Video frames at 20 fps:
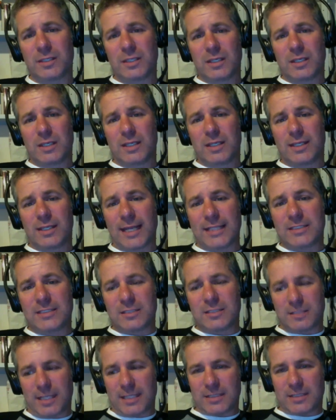That's
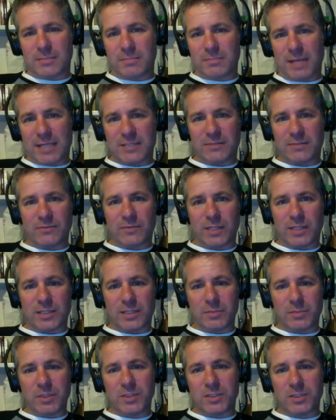a massive
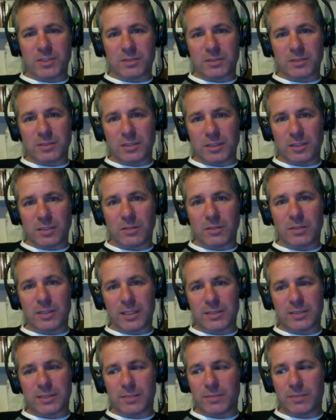transmission, and
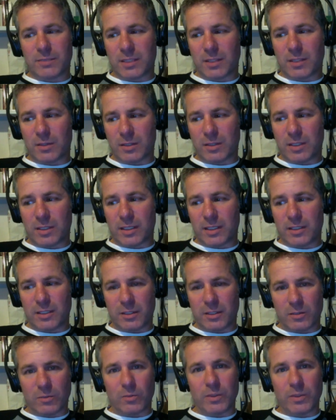that's something
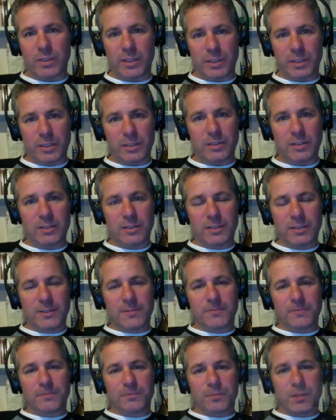that
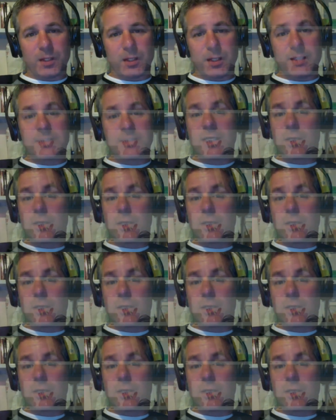it's our